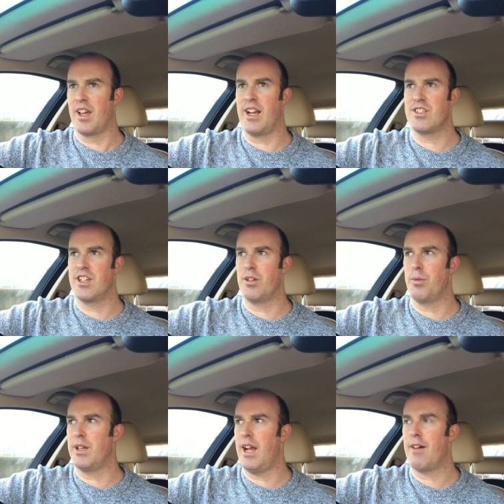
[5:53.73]
And actually,
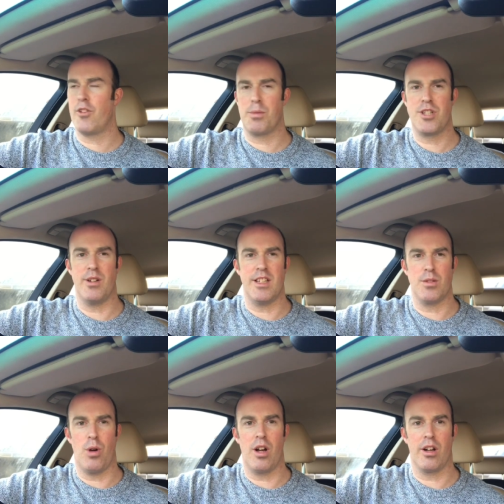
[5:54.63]
we have the opportunity to
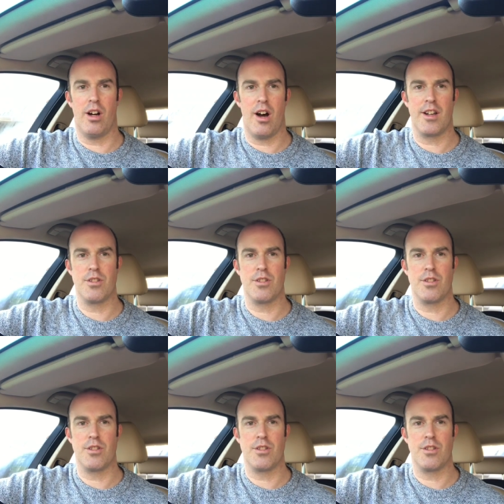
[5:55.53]
work hard and